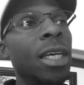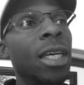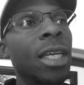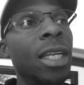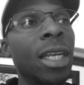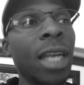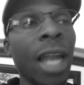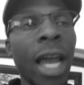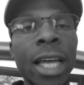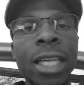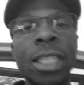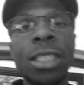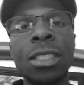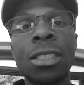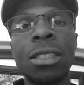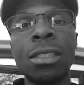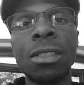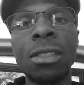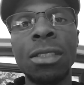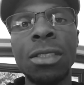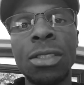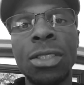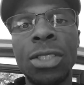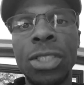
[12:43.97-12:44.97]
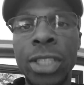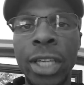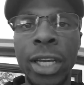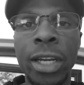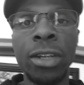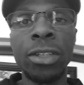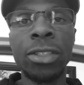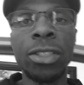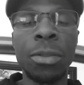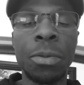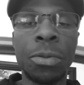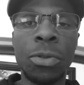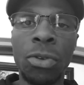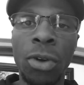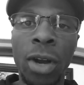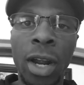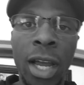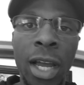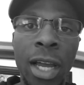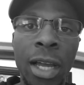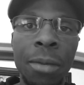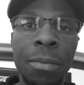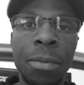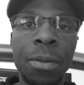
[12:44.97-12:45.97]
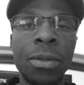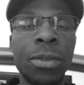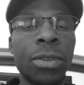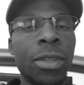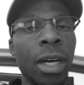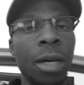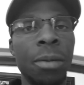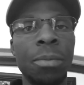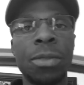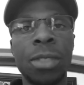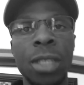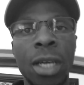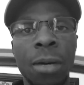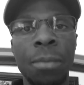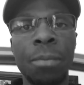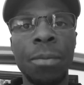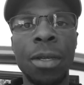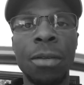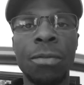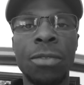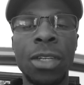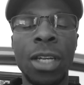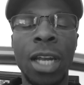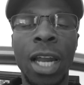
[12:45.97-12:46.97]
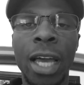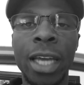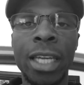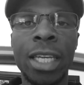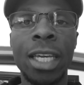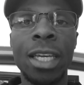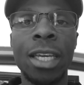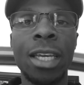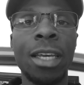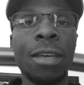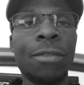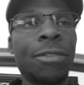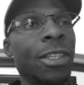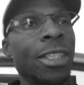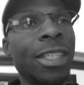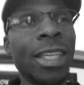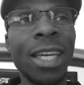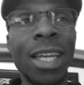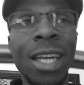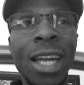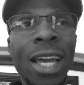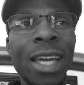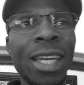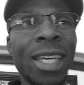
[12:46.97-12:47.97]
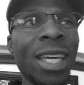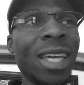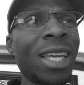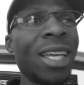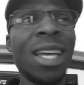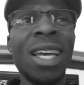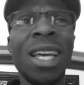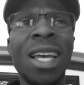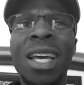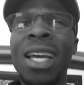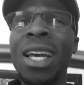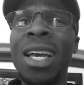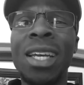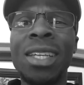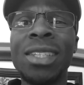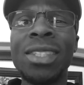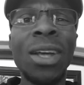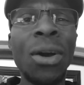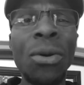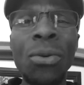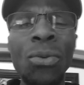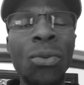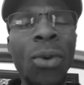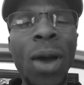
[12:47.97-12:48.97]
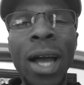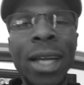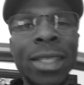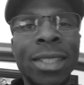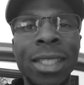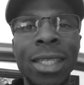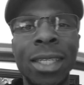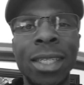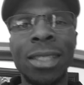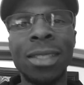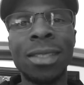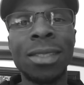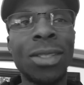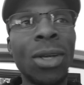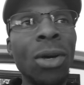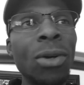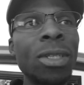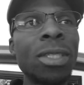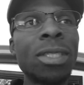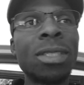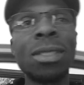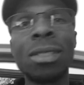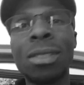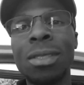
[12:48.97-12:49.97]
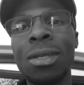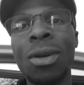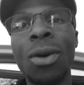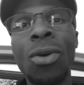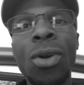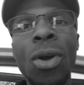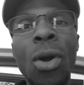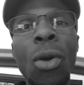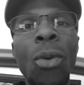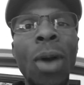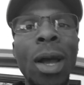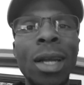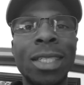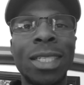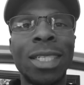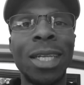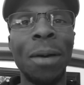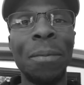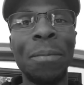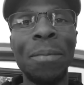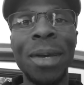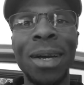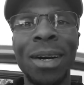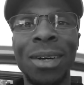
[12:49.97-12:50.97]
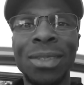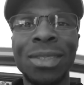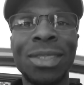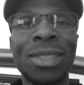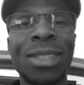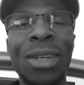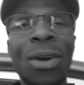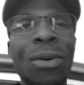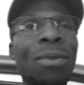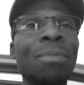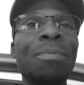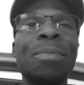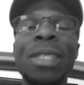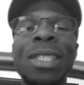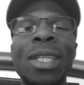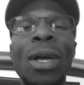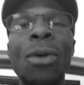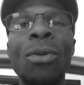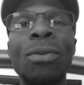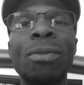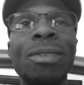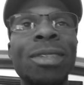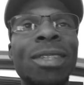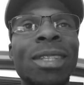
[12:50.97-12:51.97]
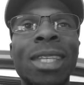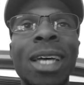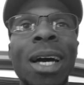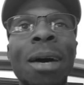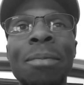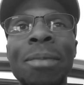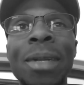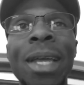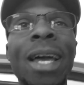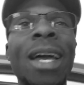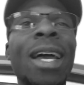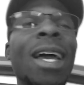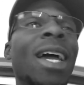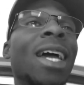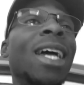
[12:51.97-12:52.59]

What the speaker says: Like, share, subscribe, thumbs up if you like it. If you didn't like it, don't watch it. Go watch something else. Don't thumb down.